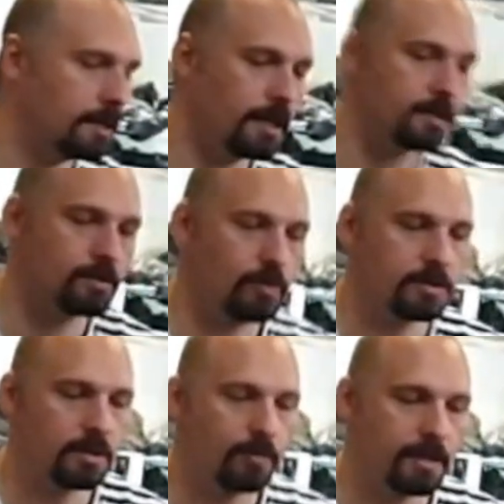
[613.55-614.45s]
It has
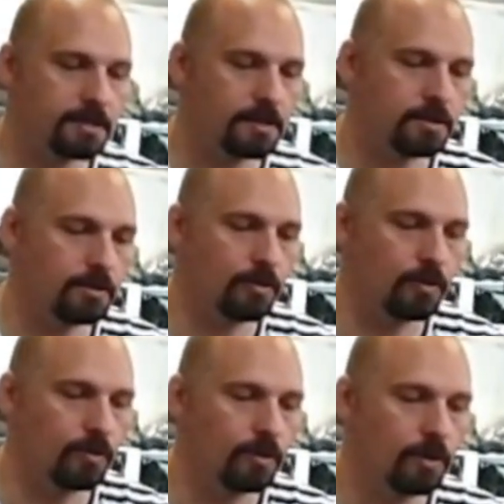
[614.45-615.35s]
consequences
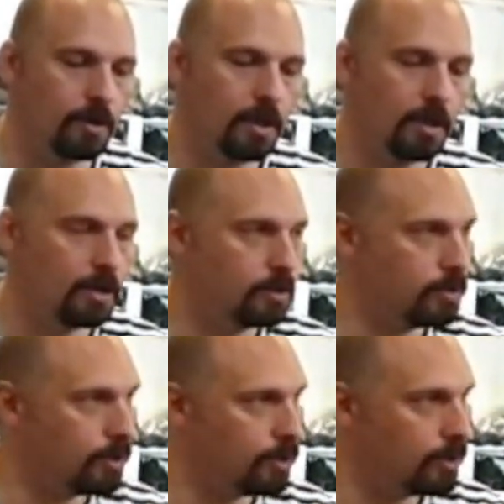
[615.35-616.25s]
to
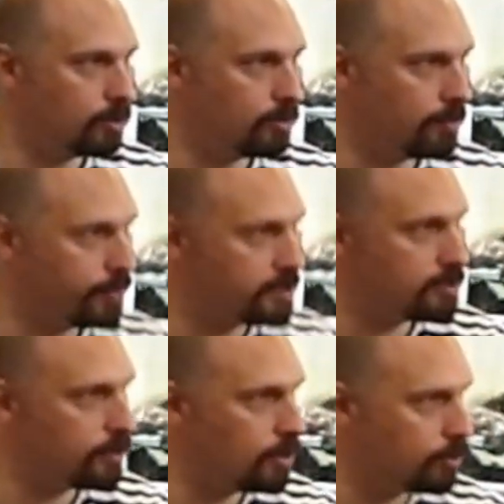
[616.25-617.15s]
the person
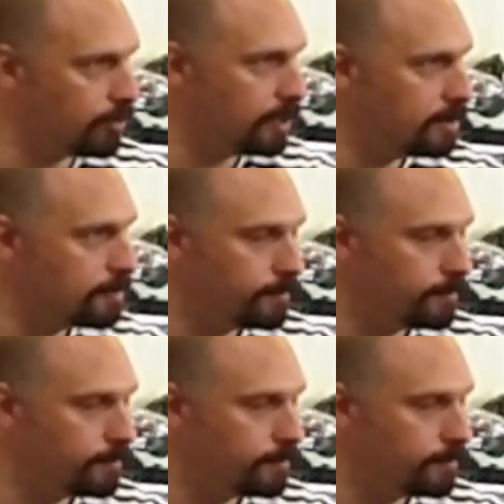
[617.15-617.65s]
you're doing it,